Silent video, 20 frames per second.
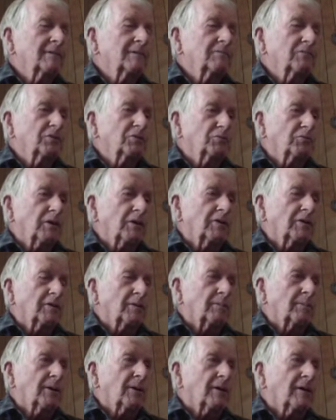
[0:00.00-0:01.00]
which went to
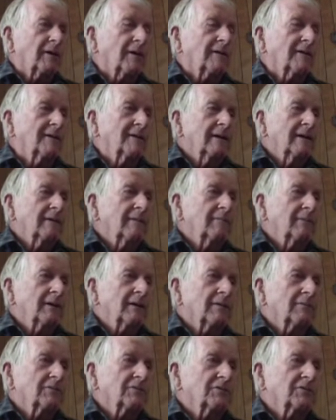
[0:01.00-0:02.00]
the pile. But
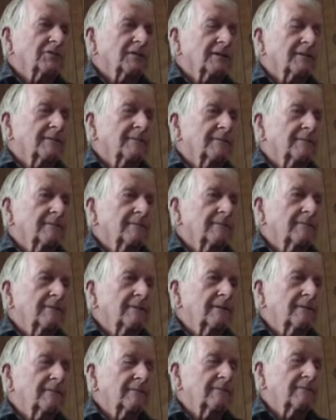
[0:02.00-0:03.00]
it was
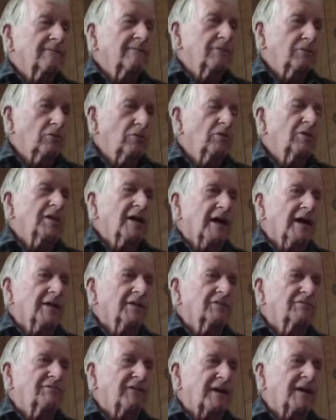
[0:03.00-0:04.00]
good
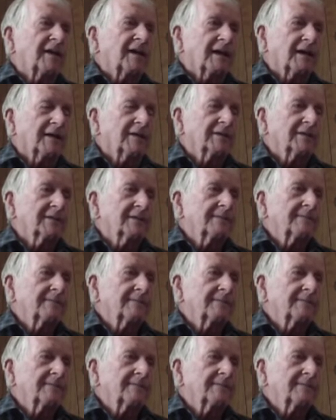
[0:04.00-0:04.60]
days, fun days.